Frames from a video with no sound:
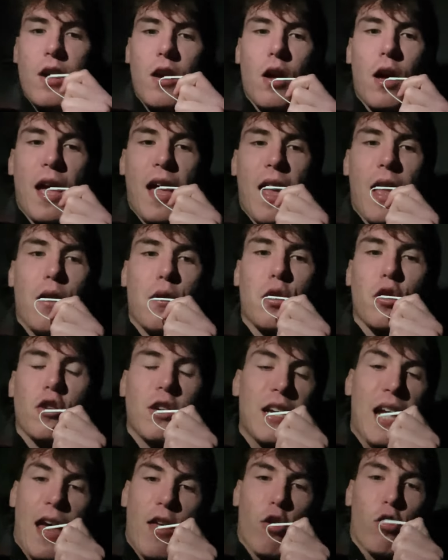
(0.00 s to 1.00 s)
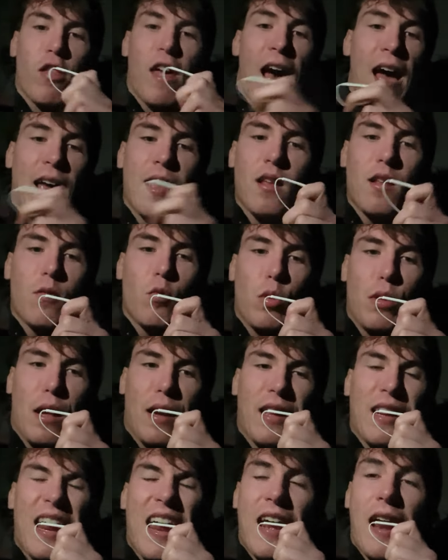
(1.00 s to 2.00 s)
and so together that was like
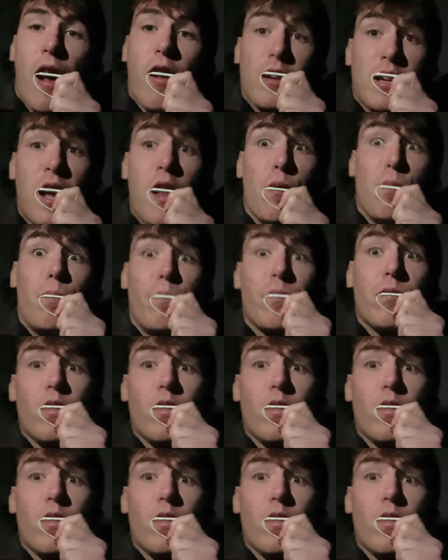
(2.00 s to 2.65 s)
an 8 out of 10,